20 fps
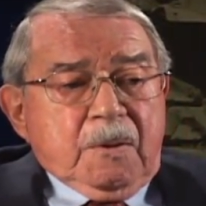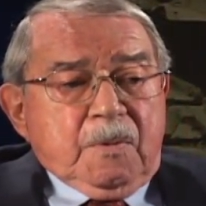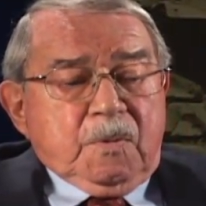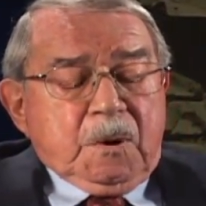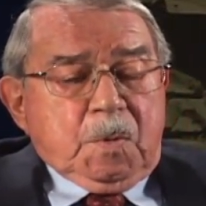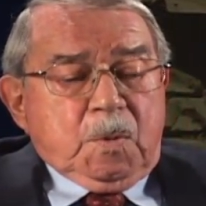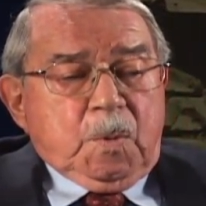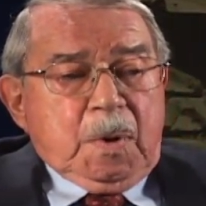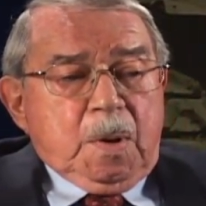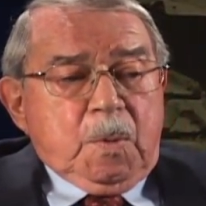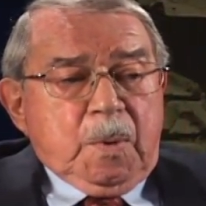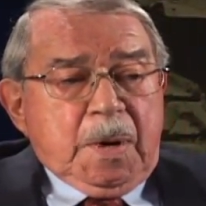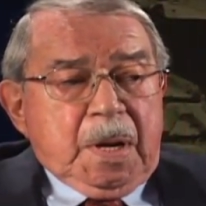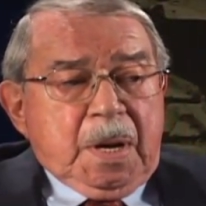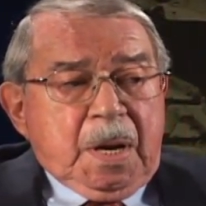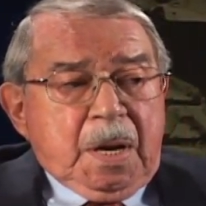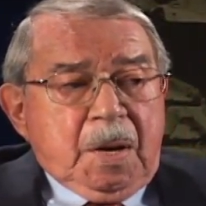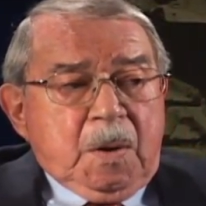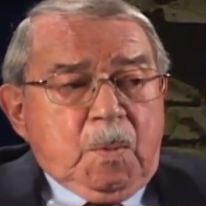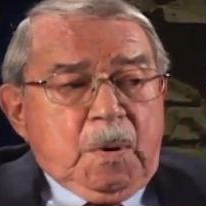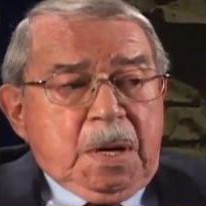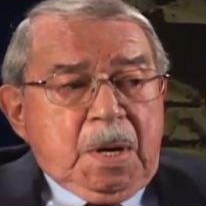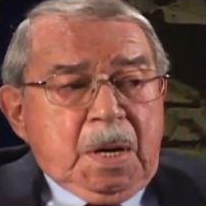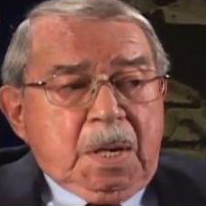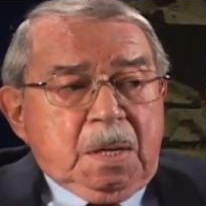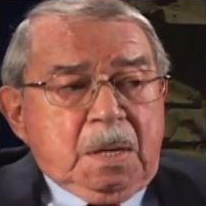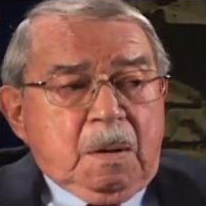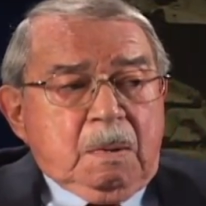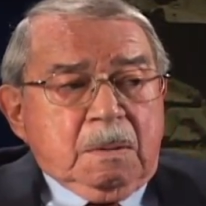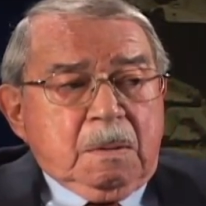when we went in, we
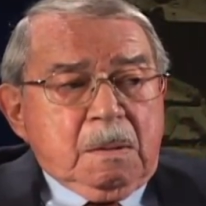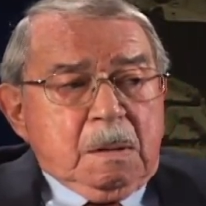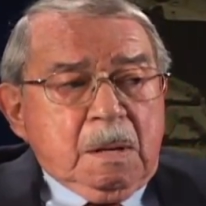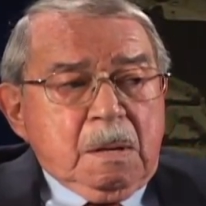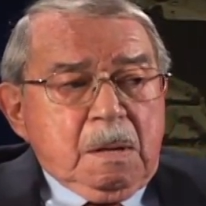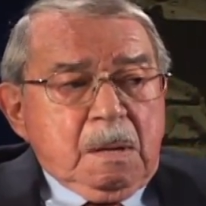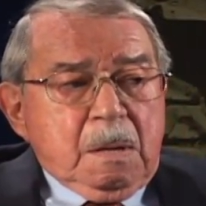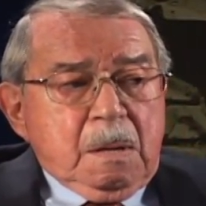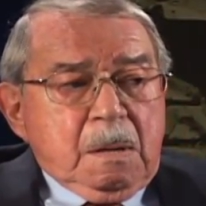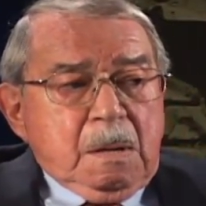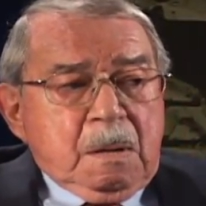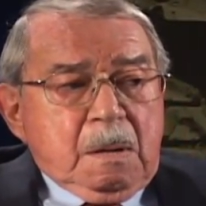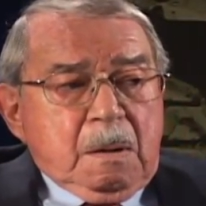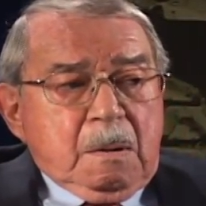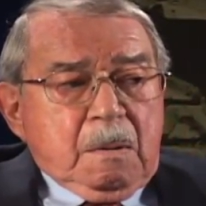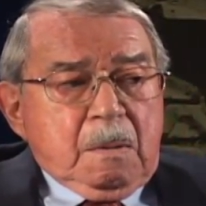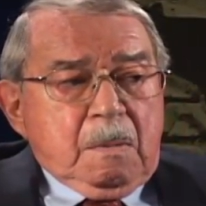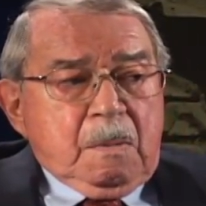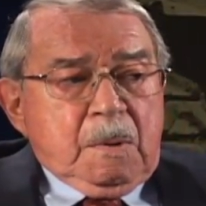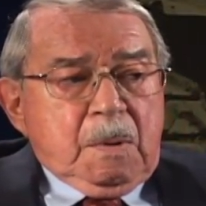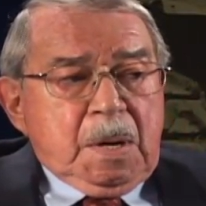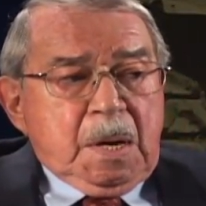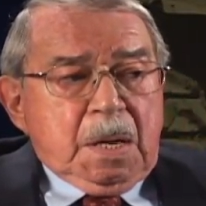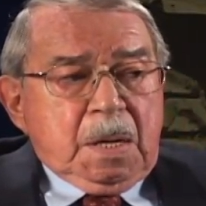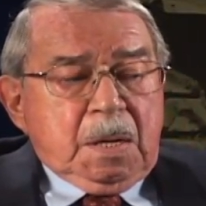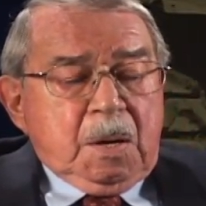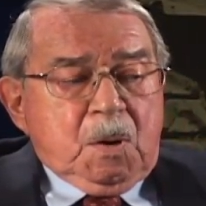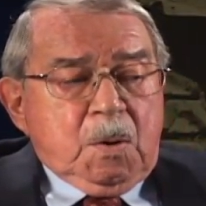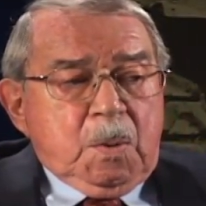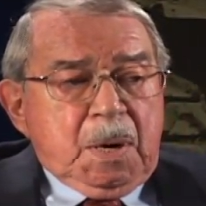had to we
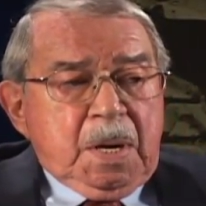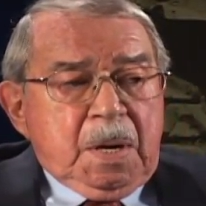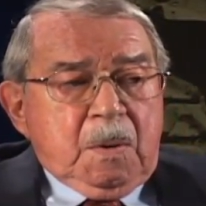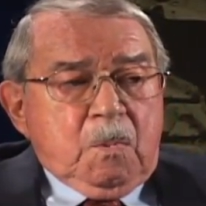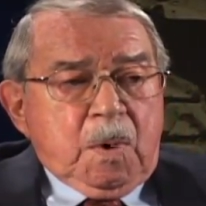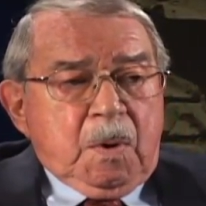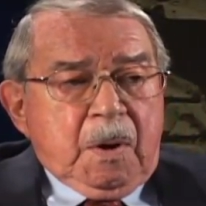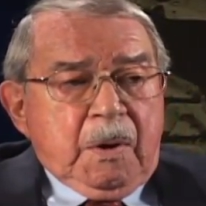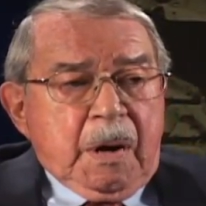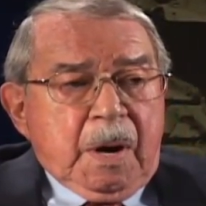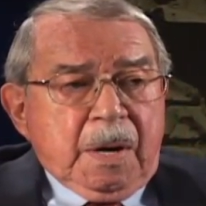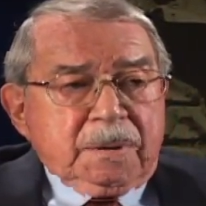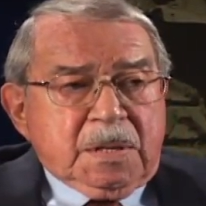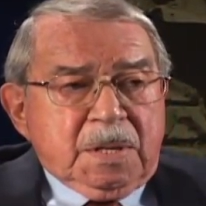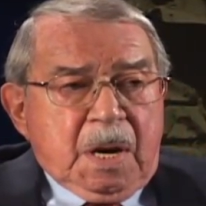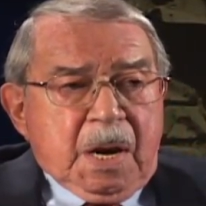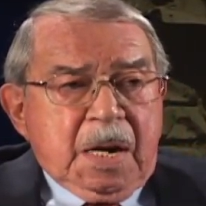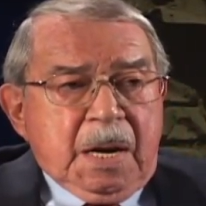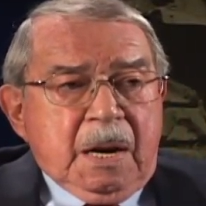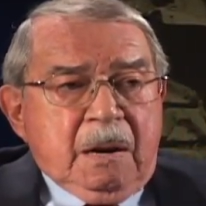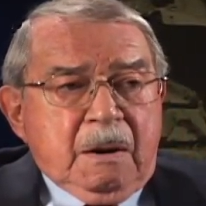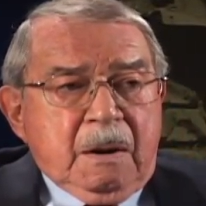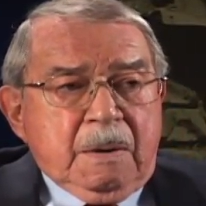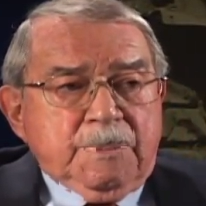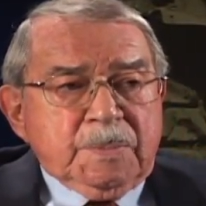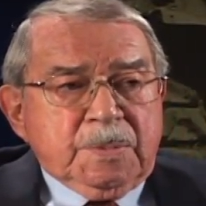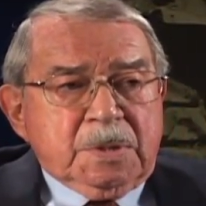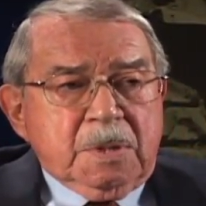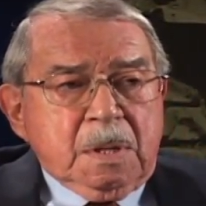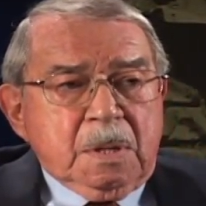had to go in and wear our
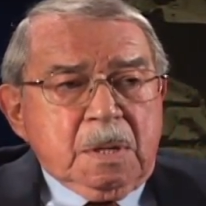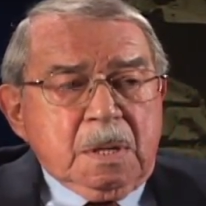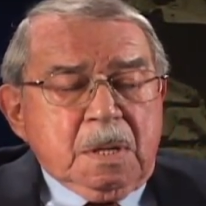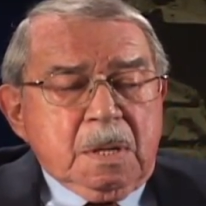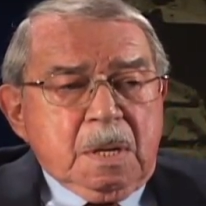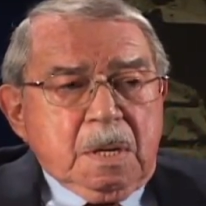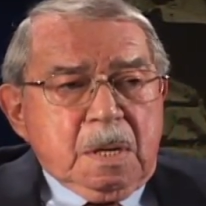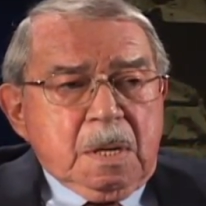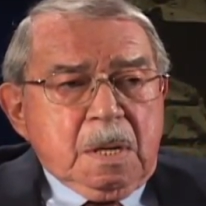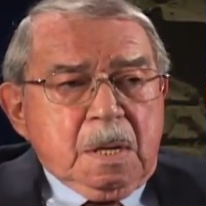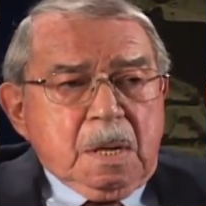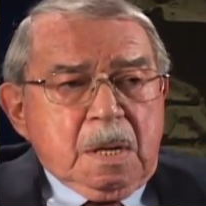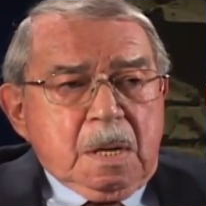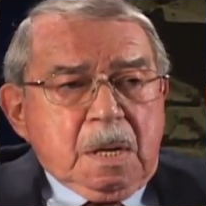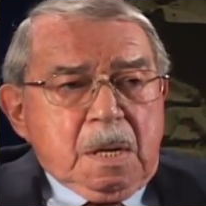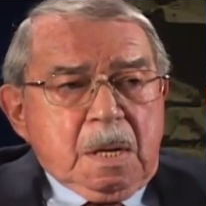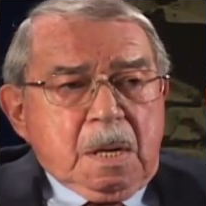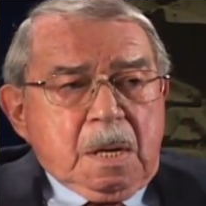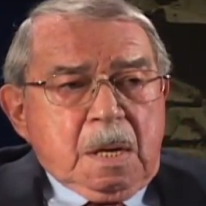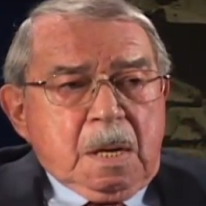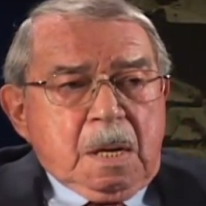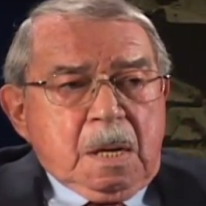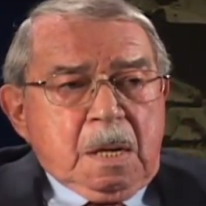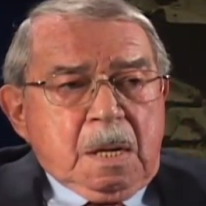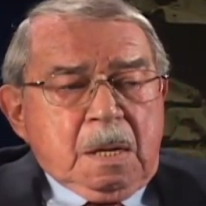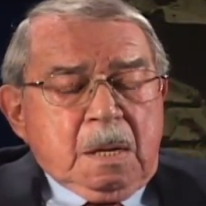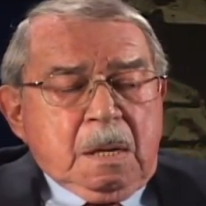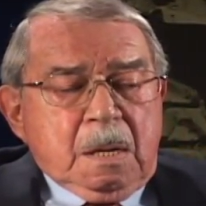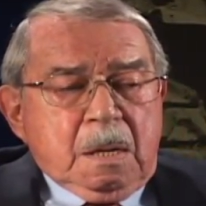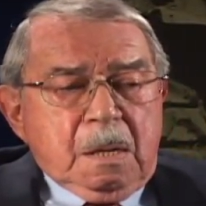sidearms,
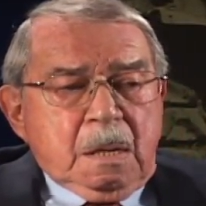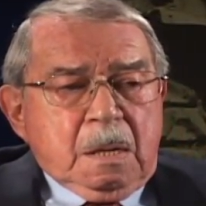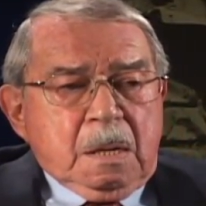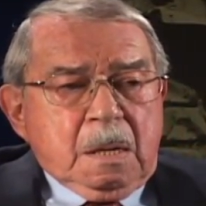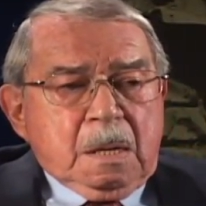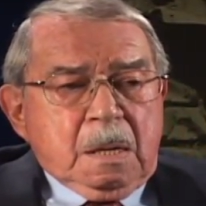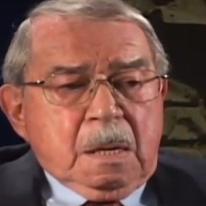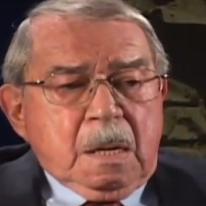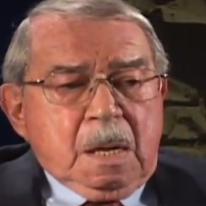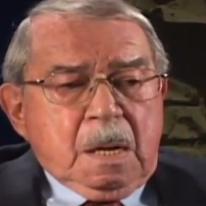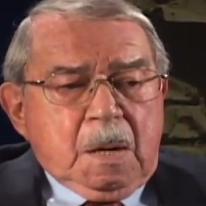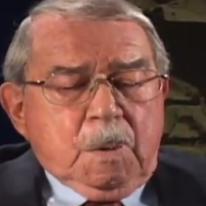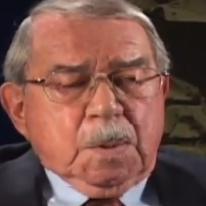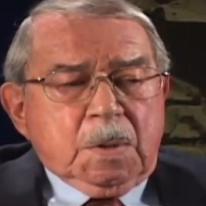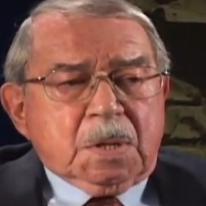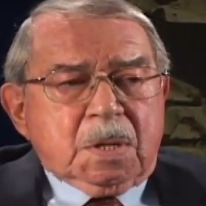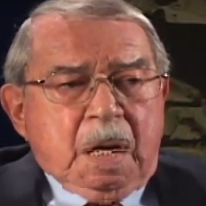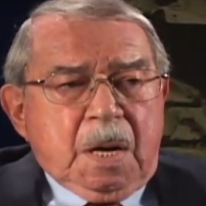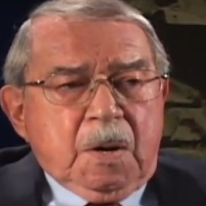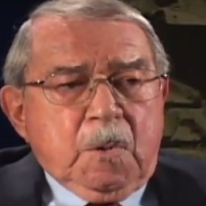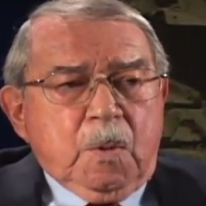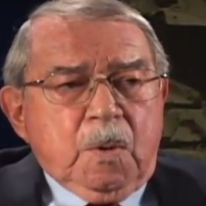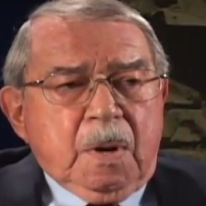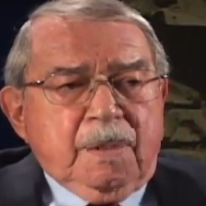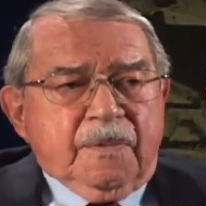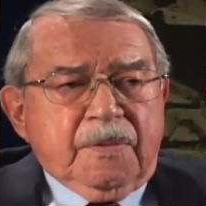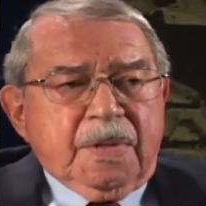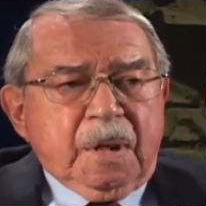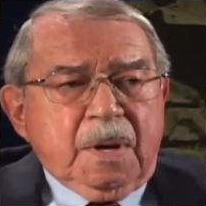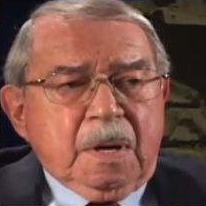and uh, it was kind of
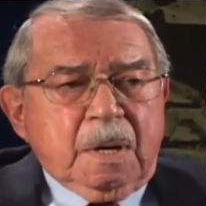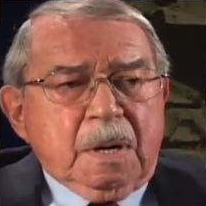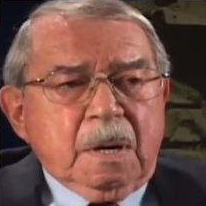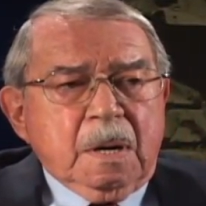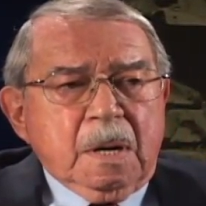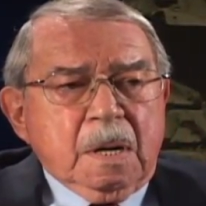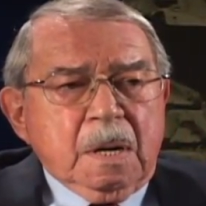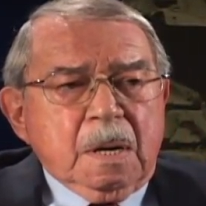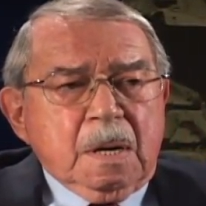rough then.